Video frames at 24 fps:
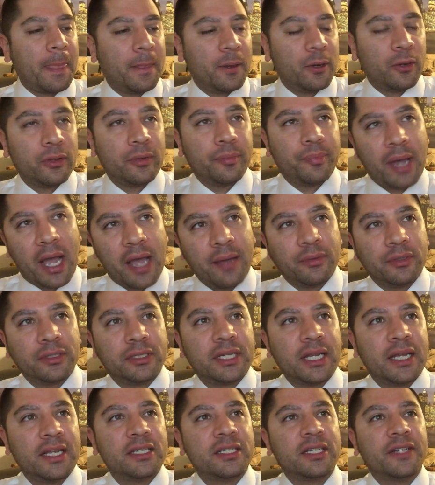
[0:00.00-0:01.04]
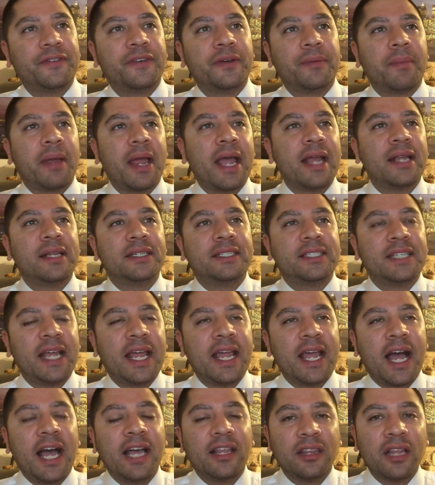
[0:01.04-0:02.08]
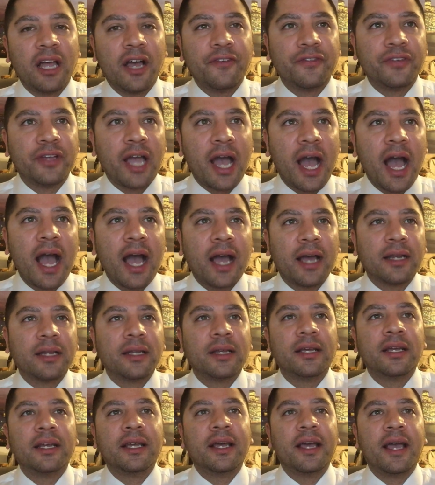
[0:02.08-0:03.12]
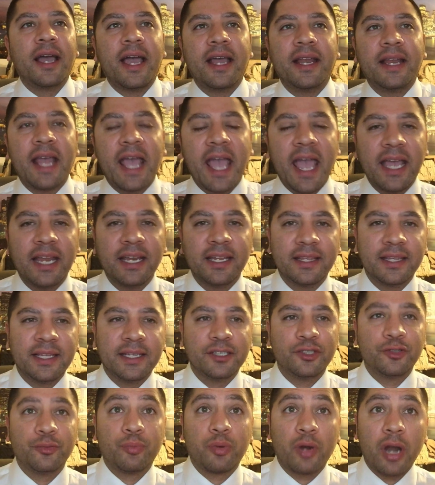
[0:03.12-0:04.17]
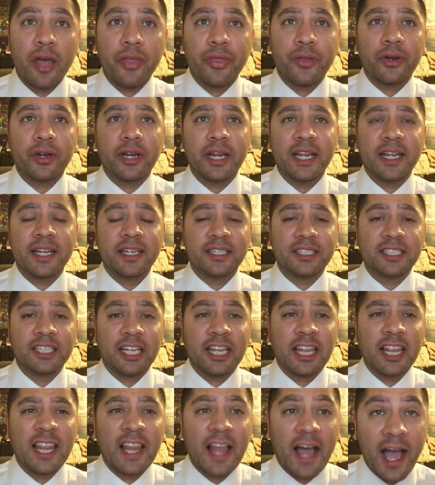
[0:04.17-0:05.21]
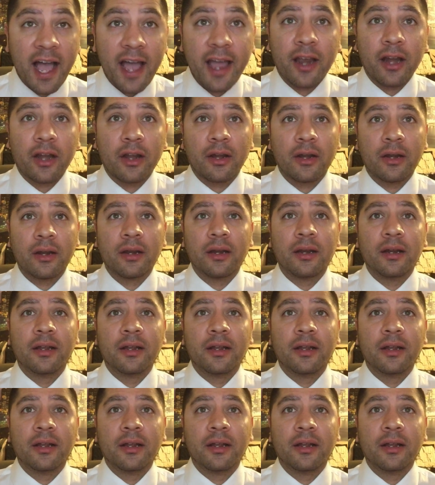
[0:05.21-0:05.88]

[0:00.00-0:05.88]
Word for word: or the Bible says, if a man say, "I love God," and hateth his brother, he is a liar.